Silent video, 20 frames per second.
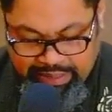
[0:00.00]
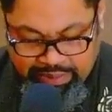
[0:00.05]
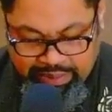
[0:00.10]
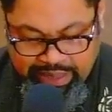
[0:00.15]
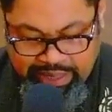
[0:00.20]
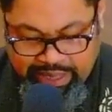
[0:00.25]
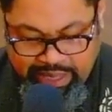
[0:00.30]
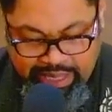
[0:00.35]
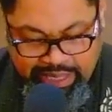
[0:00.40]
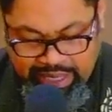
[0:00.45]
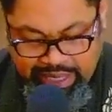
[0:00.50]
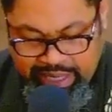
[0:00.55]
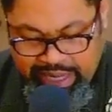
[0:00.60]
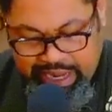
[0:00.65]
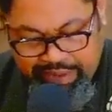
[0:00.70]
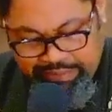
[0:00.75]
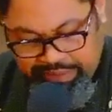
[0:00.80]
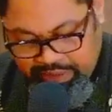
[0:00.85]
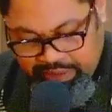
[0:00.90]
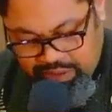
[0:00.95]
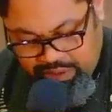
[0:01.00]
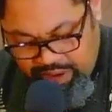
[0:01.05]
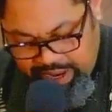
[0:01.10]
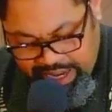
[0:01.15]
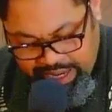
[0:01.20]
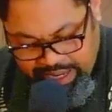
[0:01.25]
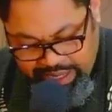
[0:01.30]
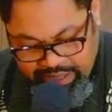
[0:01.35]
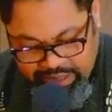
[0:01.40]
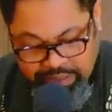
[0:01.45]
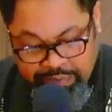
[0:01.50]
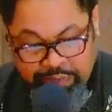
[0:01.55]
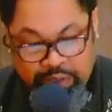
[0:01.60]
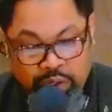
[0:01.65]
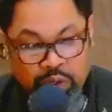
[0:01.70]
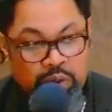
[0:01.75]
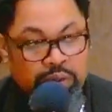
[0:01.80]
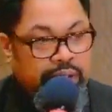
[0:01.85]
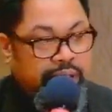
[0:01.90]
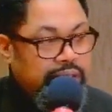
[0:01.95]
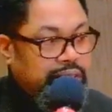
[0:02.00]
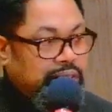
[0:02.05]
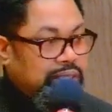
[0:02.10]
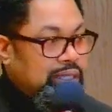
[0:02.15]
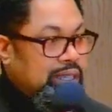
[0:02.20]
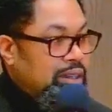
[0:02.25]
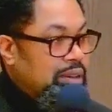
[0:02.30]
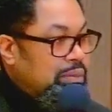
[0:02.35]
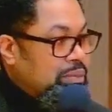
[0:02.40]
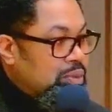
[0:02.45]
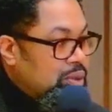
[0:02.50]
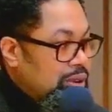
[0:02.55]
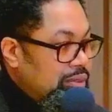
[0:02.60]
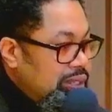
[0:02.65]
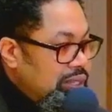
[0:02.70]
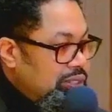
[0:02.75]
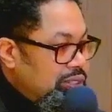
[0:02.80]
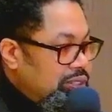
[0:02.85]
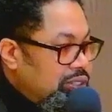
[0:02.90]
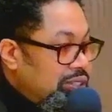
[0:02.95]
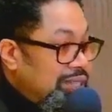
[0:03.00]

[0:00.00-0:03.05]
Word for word: we take it not for granted, the few of us that are privileged